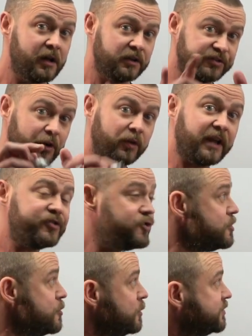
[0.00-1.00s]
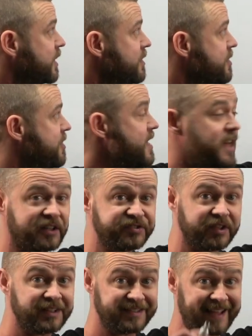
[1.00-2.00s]
So let's use
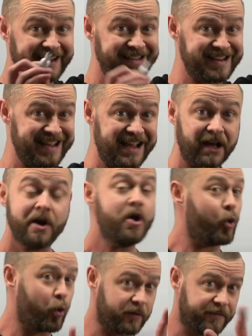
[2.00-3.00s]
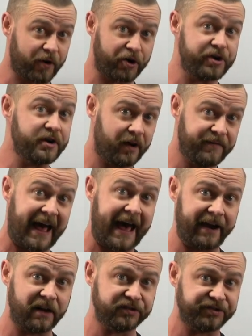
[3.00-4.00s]
this technique or version of
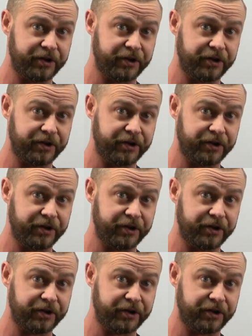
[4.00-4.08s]
adding